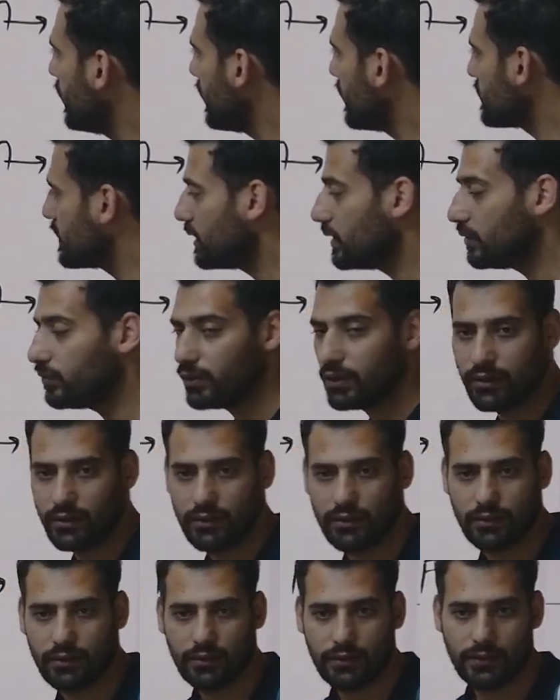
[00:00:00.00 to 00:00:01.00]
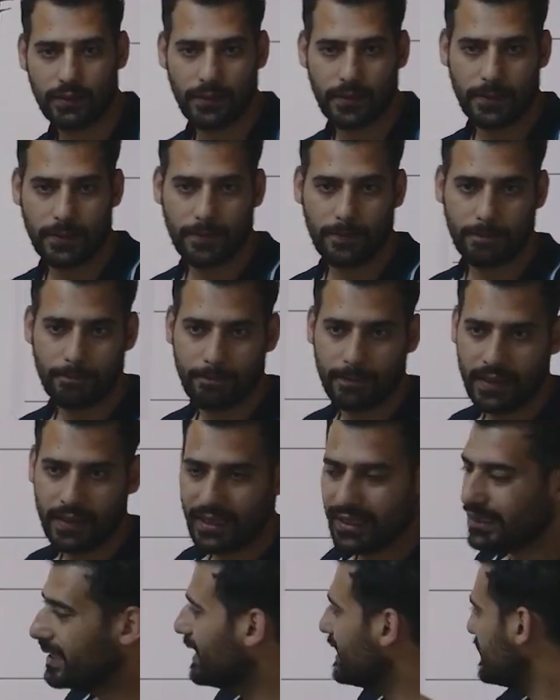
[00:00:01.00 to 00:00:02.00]
Yes, anyone?
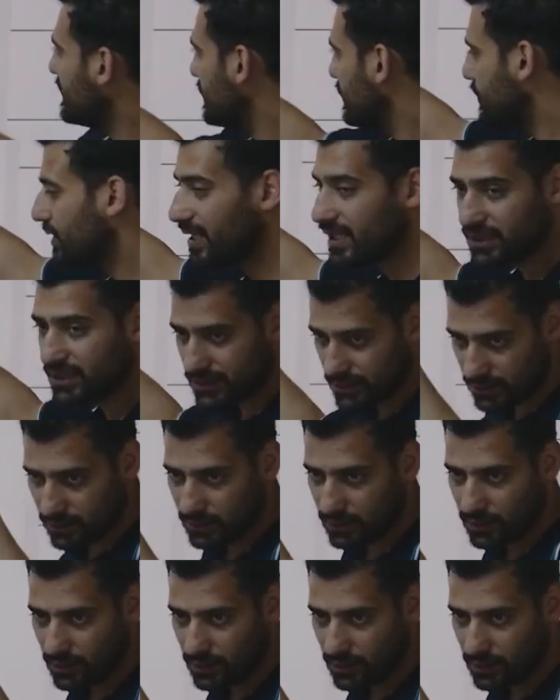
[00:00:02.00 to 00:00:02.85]
It gets stretched,